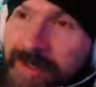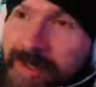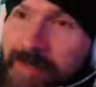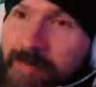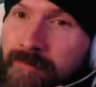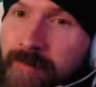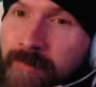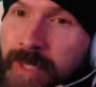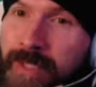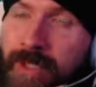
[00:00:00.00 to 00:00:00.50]

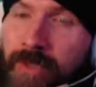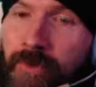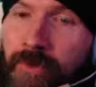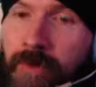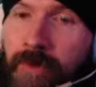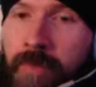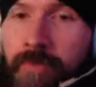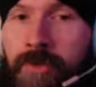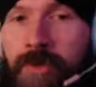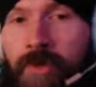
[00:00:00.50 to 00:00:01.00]
but you
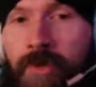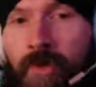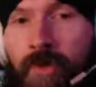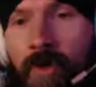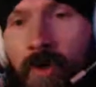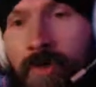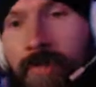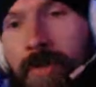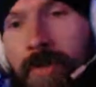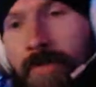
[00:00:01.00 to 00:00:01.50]

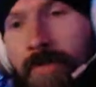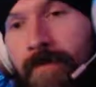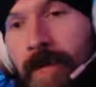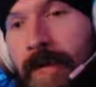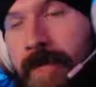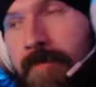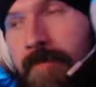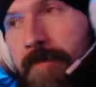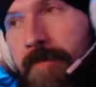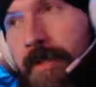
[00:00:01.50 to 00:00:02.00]
absorb the
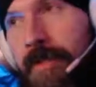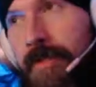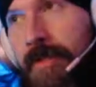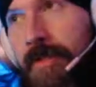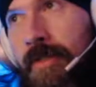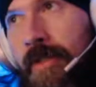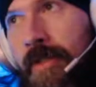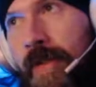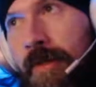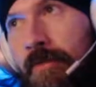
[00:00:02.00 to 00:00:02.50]

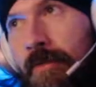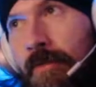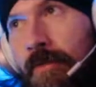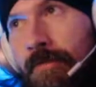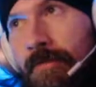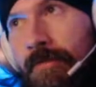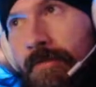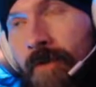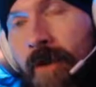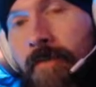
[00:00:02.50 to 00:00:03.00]
vitamins that were
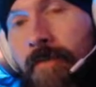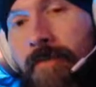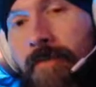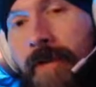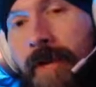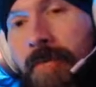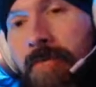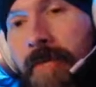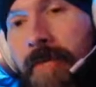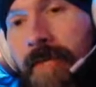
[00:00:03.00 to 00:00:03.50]
from
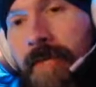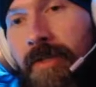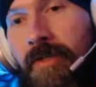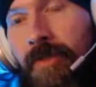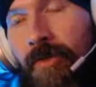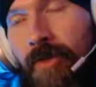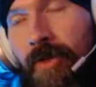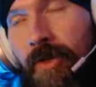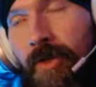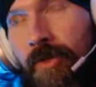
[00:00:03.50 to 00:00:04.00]
that meat.
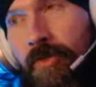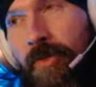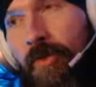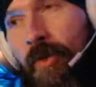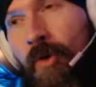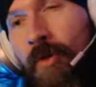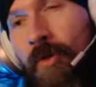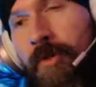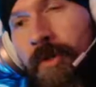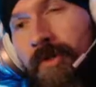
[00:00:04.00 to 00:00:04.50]
So you're
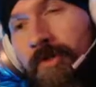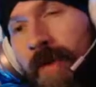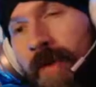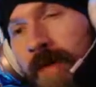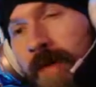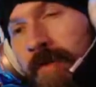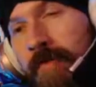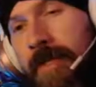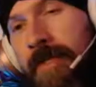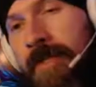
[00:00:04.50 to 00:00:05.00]
absorbing the
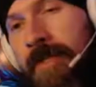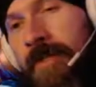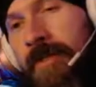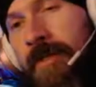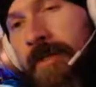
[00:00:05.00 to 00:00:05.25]
vitamins,